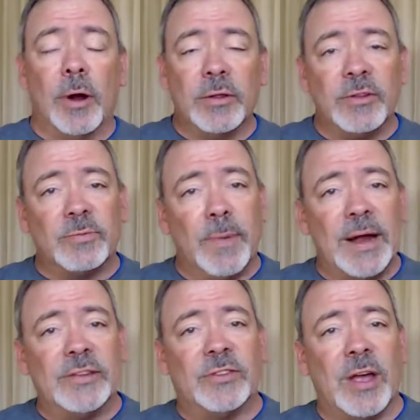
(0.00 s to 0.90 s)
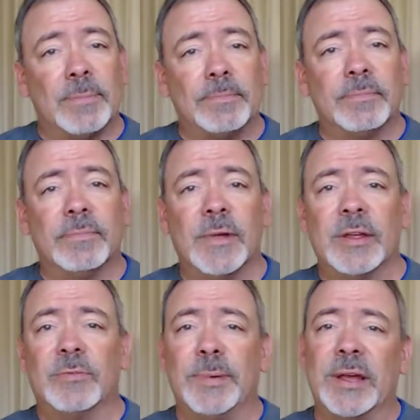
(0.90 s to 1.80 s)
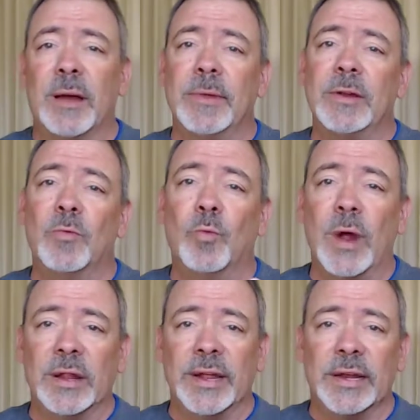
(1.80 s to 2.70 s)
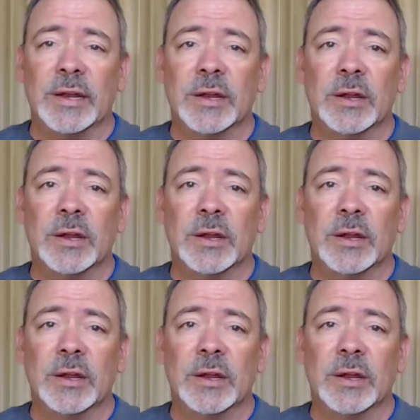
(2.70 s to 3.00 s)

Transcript: Part of this mindset is becoming willing.